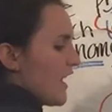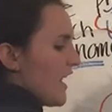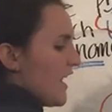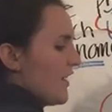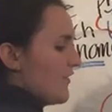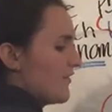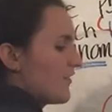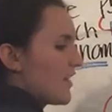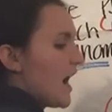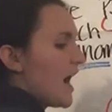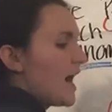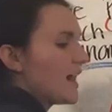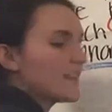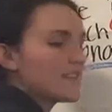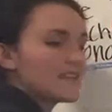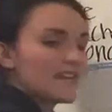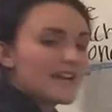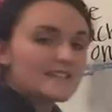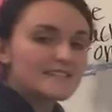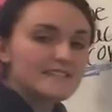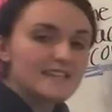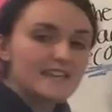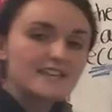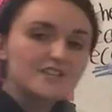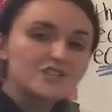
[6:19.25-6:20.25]
If
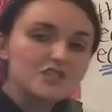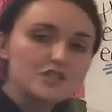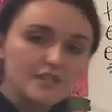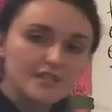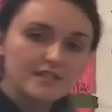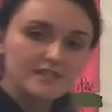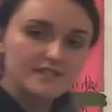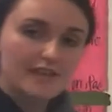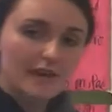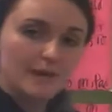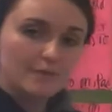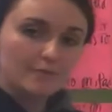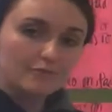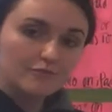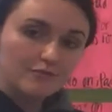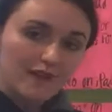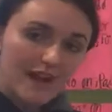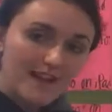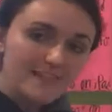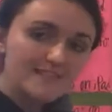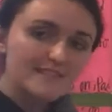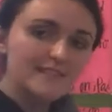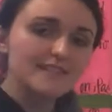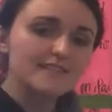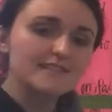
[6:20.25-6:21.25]
colonization is that
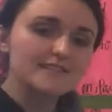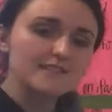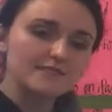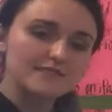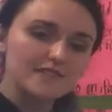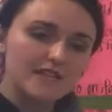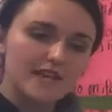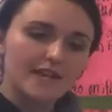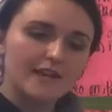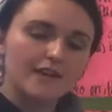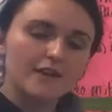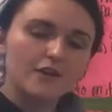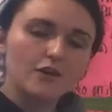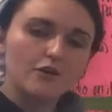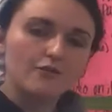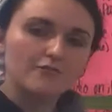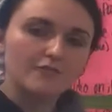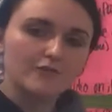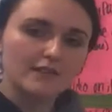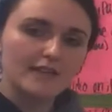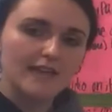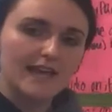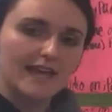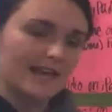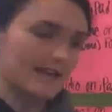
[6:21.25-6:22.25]
process of taking over
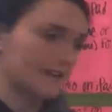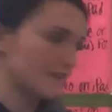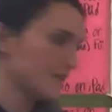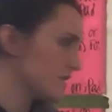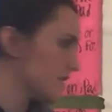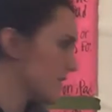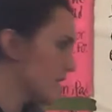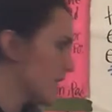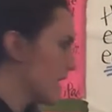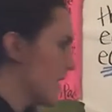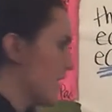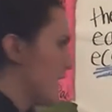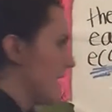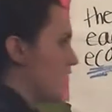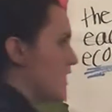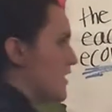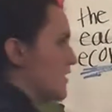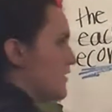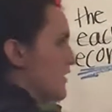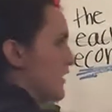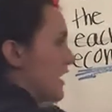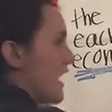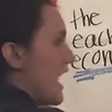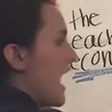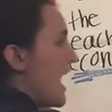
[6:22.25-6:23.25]
land, the
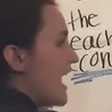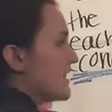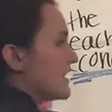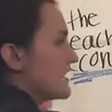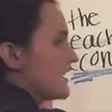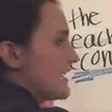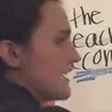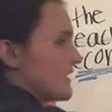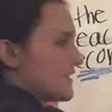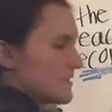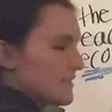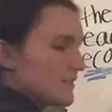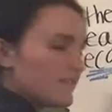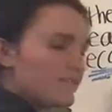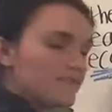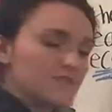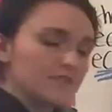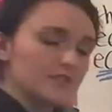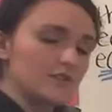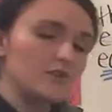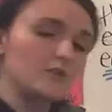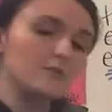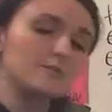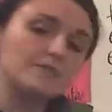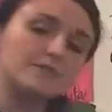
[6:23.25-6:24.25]
colony is the
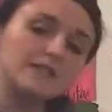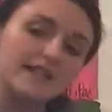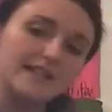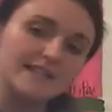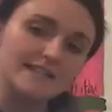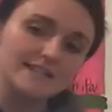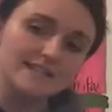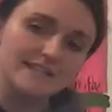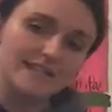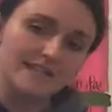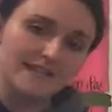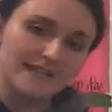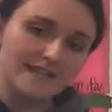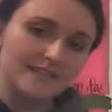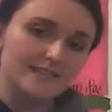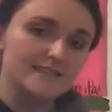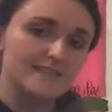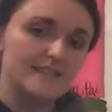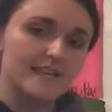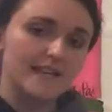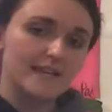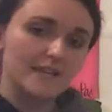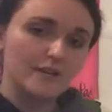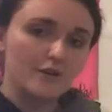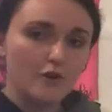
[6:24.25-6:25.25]
physical place that gets
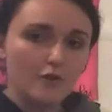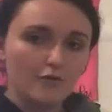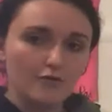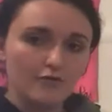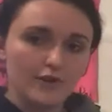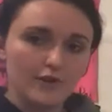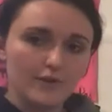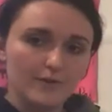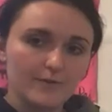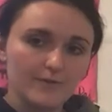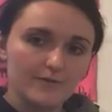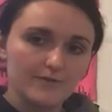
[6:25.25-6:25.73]
taken over.